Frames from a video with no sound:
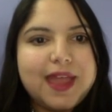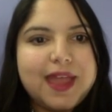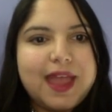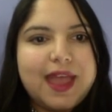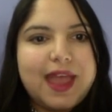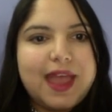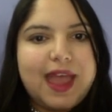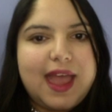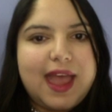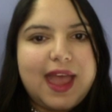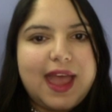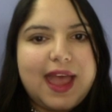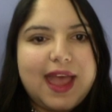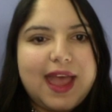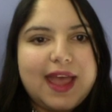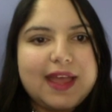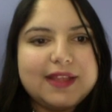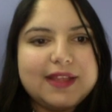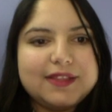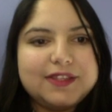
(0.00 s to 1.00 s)

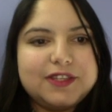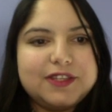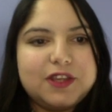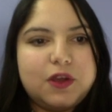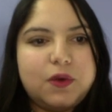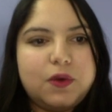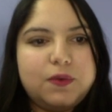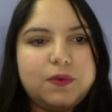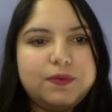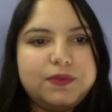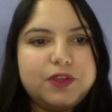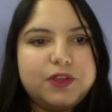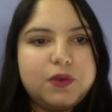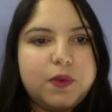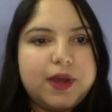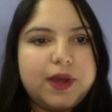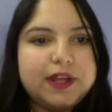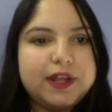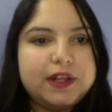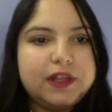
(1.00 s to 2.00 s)
And so you
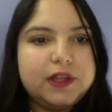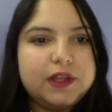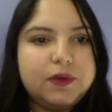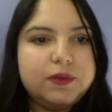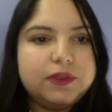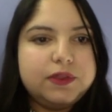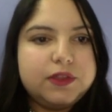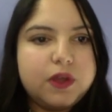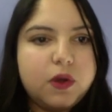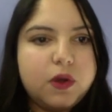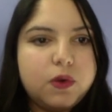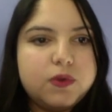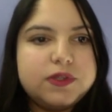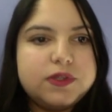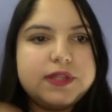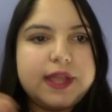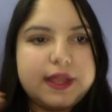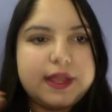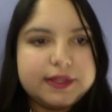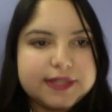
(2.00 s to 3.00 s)
want to include
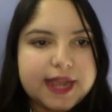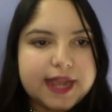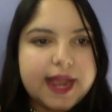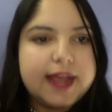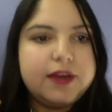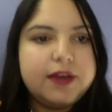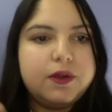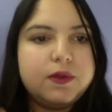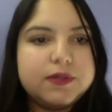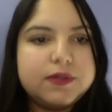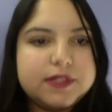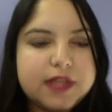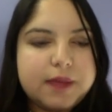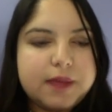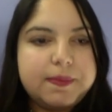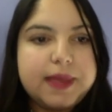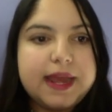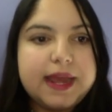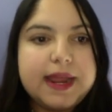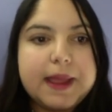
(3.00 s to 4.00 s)
those titles,
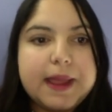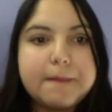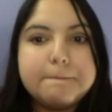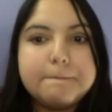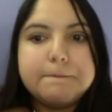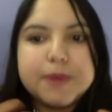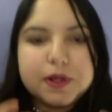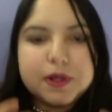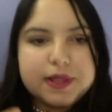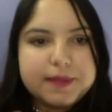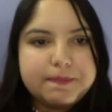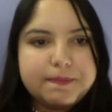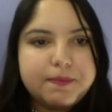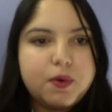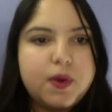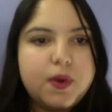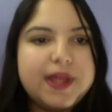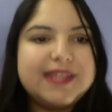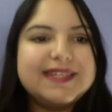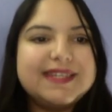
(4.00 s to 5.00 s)
subheading, bullet
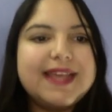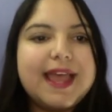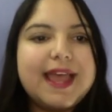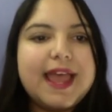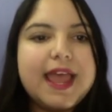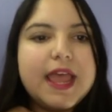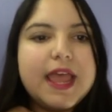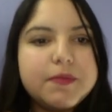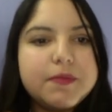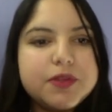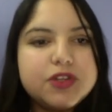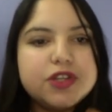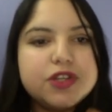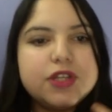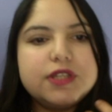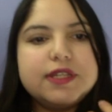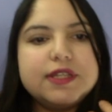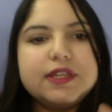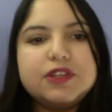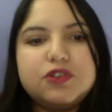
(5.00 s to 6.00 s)
points,
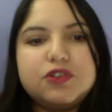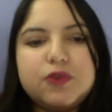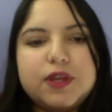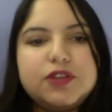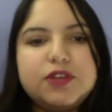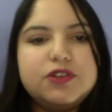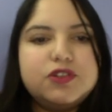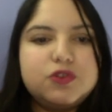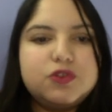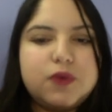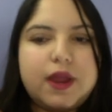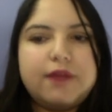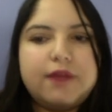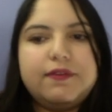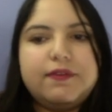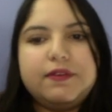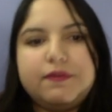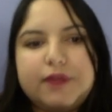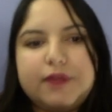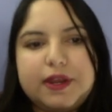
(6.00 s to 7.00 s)
images, illustrations,
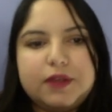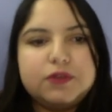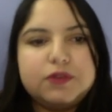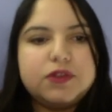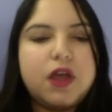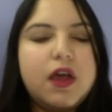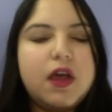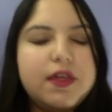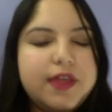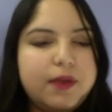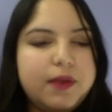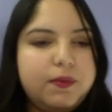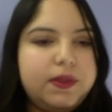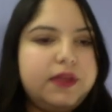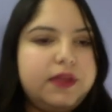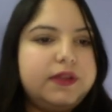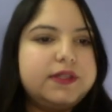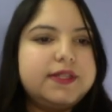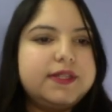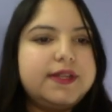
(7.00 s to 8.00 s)
graphic videos, all that really
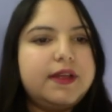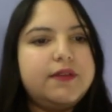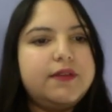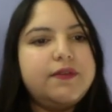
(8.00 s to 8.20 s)
good stuff.